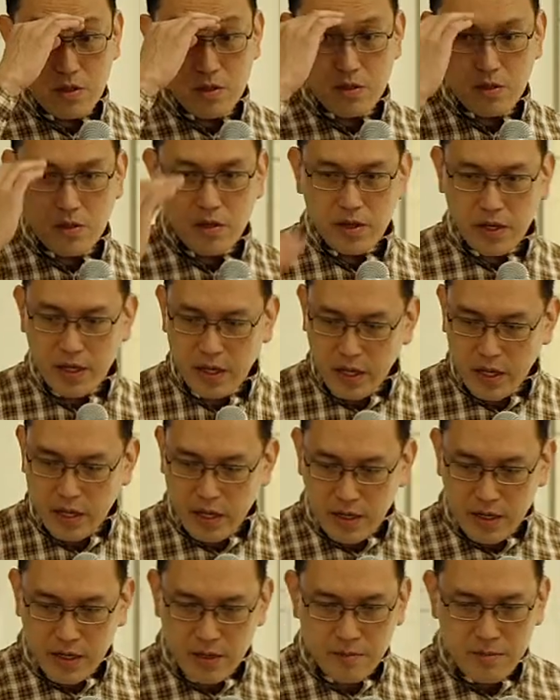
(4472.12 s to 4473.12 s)
Okay,
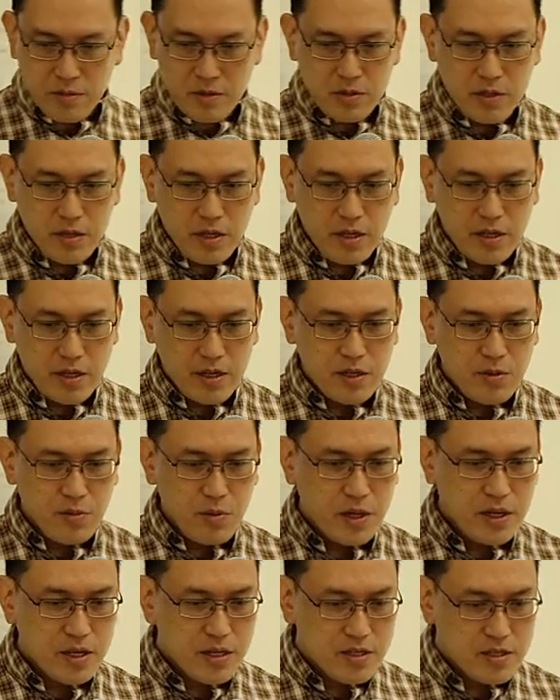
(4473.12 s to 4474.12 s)
another
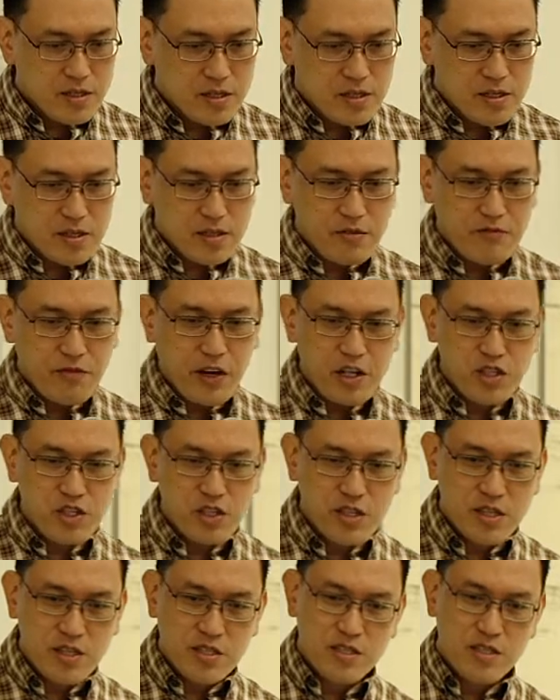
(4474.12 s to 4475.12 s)
one
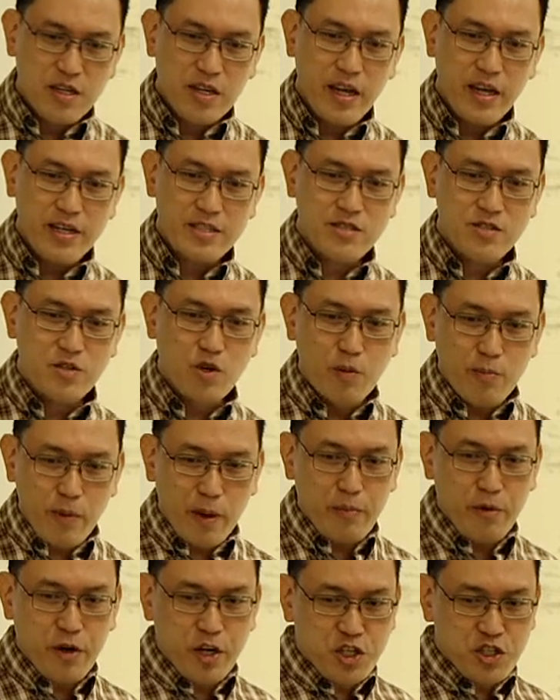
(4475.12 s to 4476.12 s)
function is as
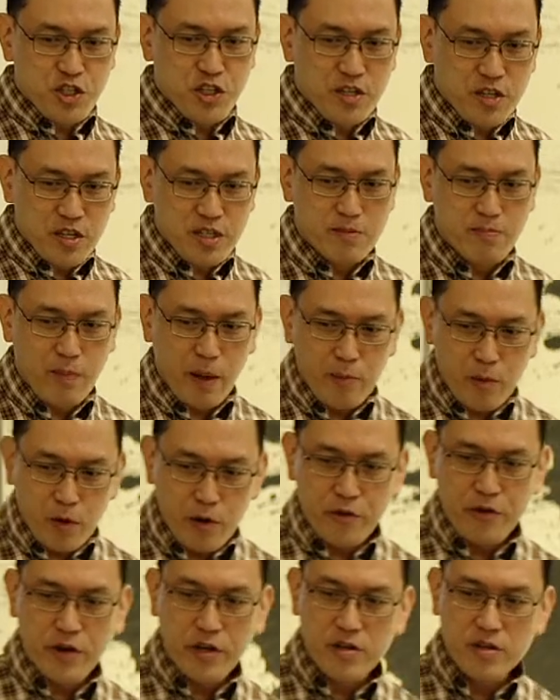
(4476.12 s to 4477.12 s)
commemoration, as
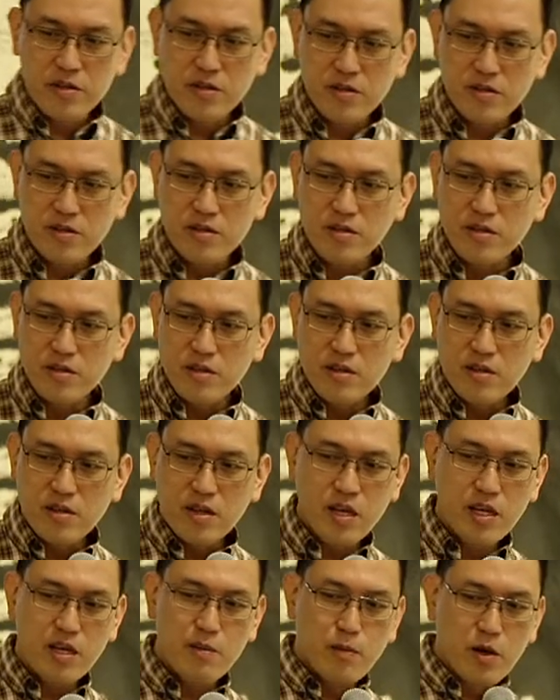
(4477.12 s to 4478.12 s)
memorial,
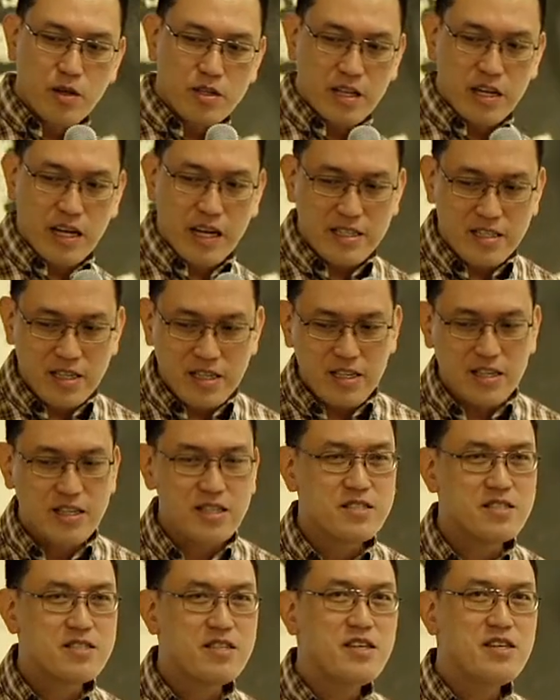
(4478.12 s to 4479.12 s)
okay, immortalizing the
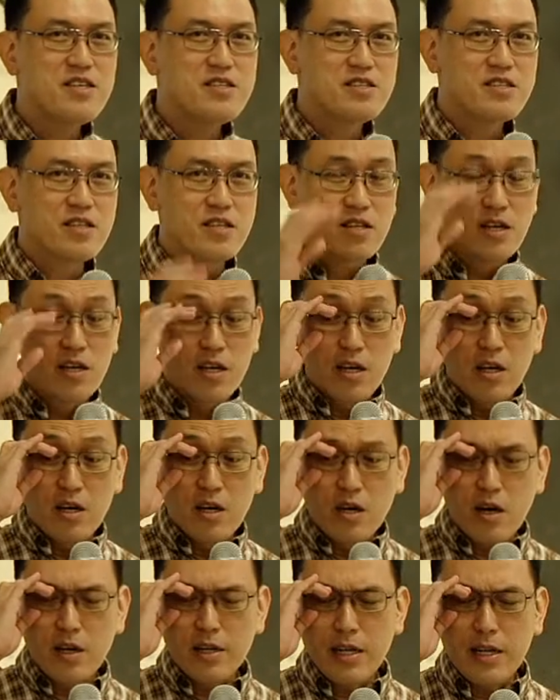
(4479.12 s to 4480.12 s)
deceased.
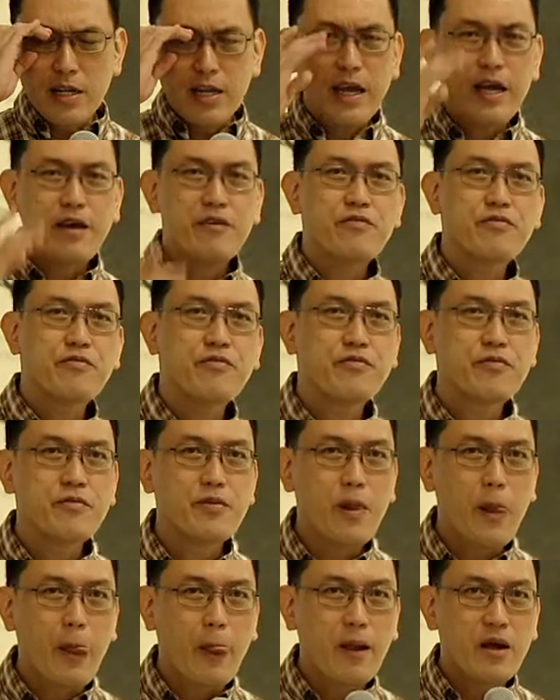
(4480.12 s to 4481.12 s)
On the left
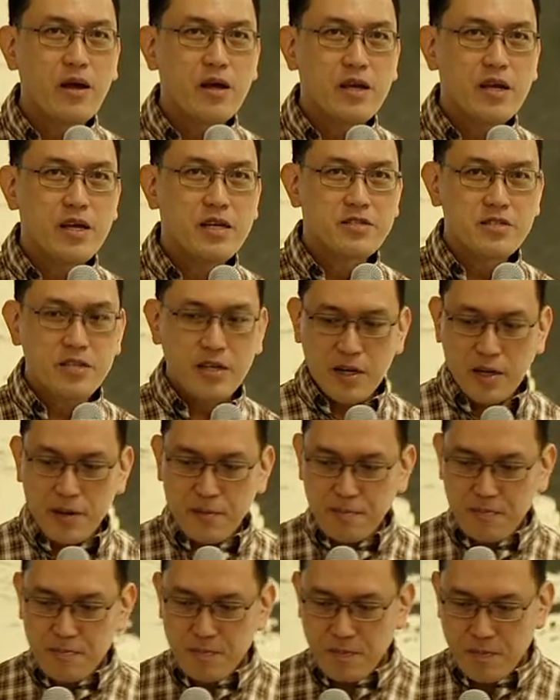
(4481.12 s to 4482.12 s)
is a